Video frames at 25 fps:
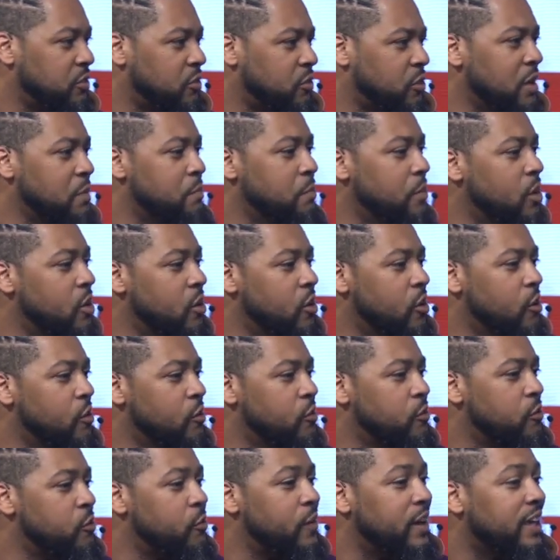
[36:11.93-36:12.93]
We move
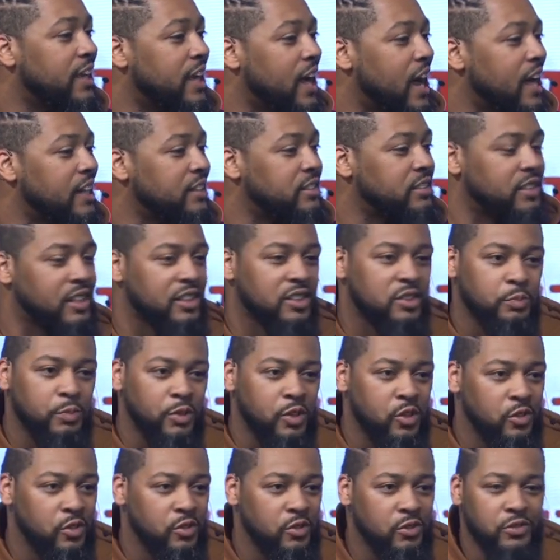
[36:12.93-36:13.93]
when God says
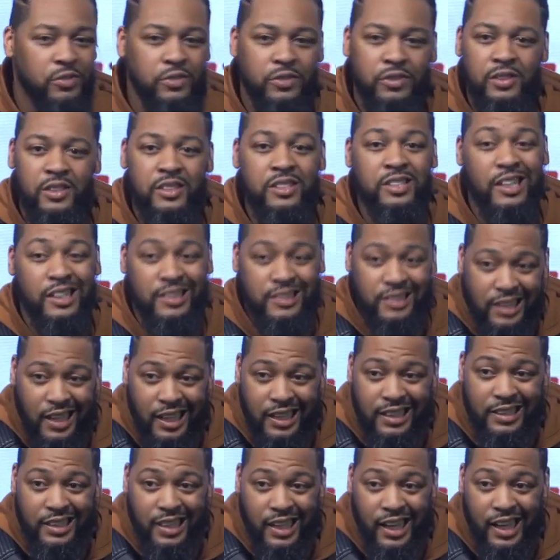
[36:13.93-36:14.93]
move, just
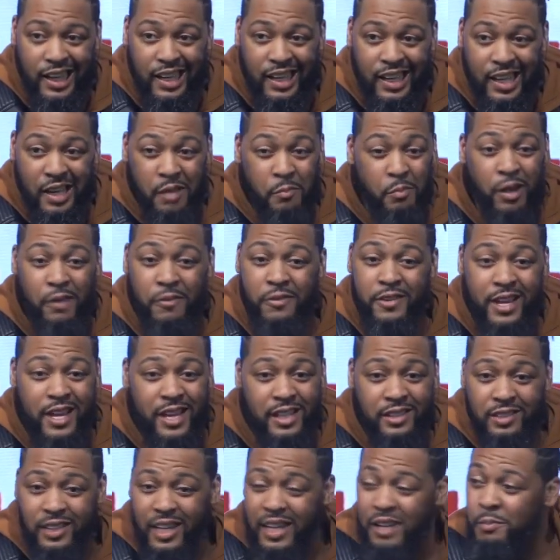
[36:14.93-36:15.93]
like that. But if He ain't
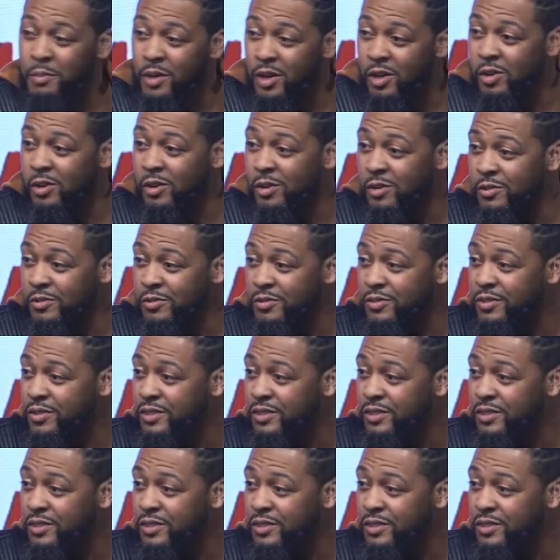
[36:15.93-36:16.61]
say move,